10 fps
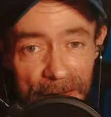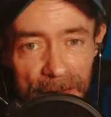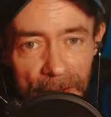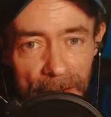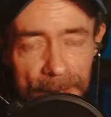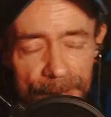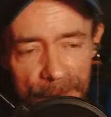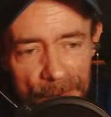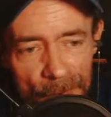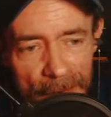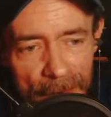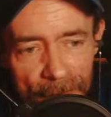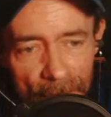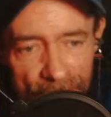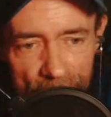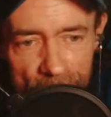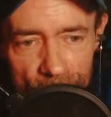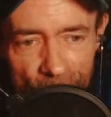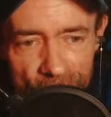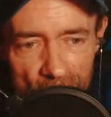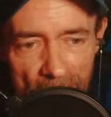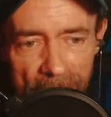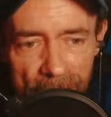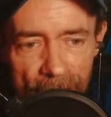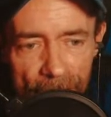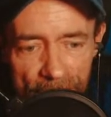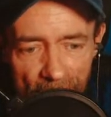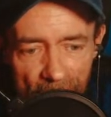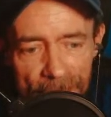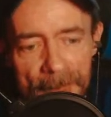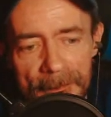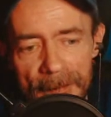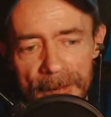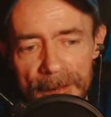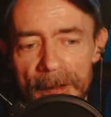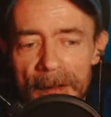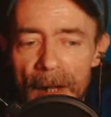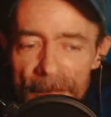right? Pretty vague. Do I think there's been giants? Yes, indeed. At